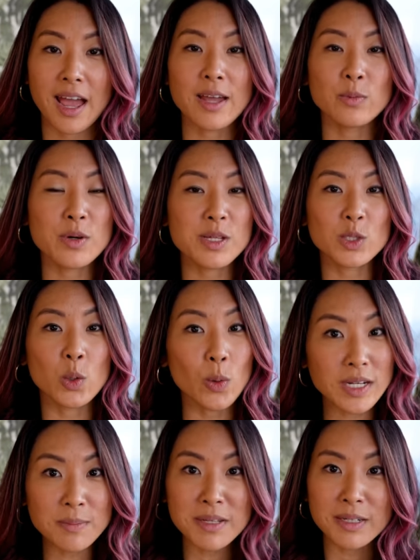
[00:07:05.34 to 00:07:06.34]
And with a
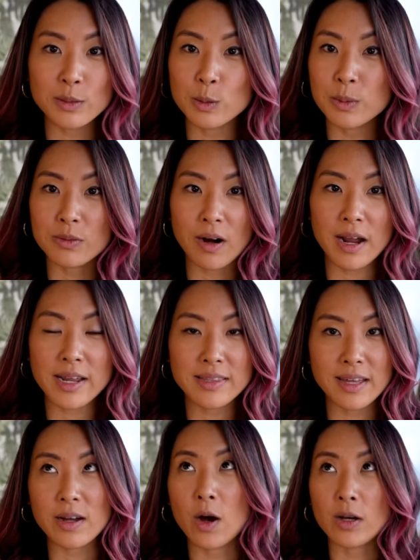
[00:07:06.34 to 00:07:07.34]
20-minute Uber ride
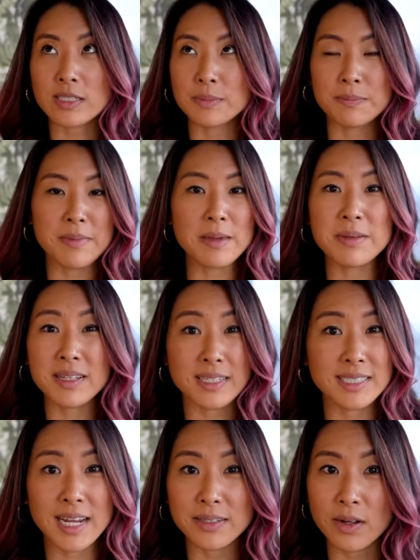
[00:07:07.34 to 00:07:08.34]
that costs maybe like
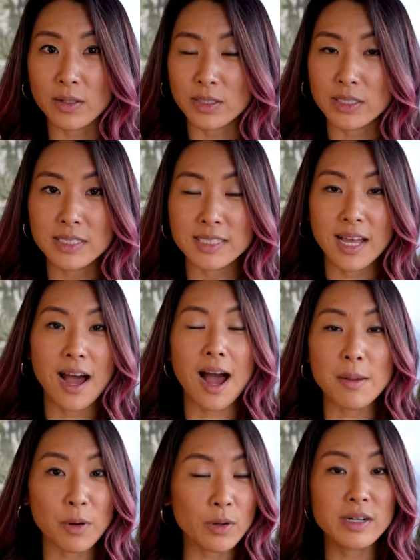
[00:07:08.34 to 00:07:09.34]
$10,
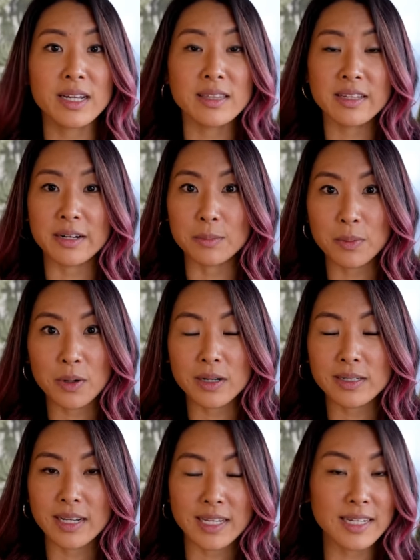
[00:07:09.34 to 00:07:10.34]
I'm already at the airport
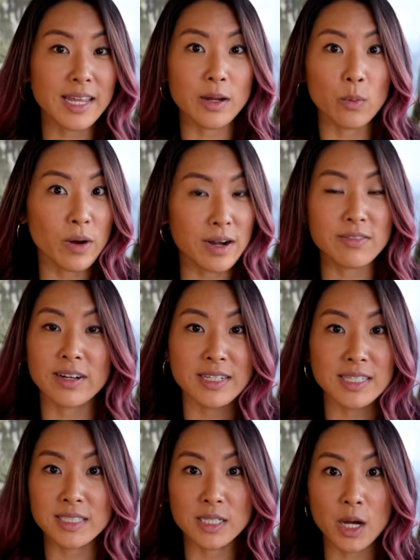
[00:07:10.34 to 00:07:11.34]
and I can get wherever I
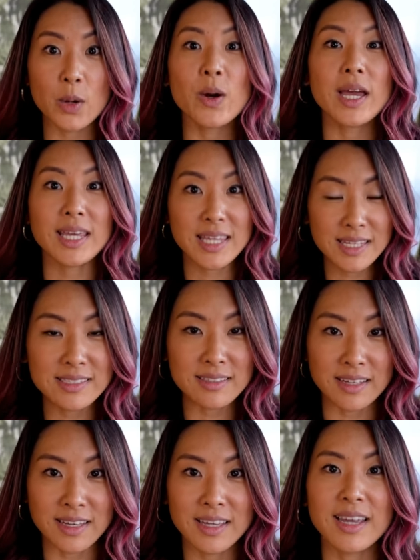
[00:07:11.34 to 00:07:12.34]
need to go
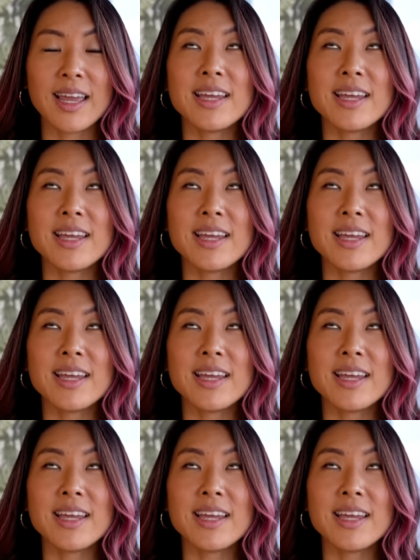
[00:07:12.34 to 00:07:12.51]
easily.